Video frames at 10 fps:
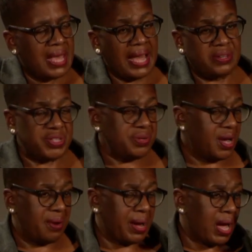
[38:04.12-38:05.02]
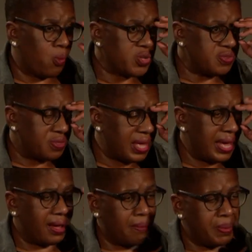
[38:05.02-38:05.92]
and you know, I wasn't
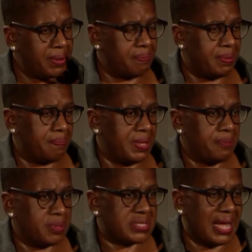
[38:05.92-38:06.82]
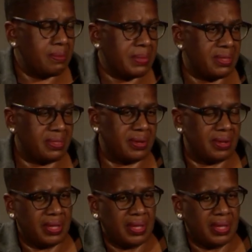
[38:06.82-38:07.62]
there, but people tell me that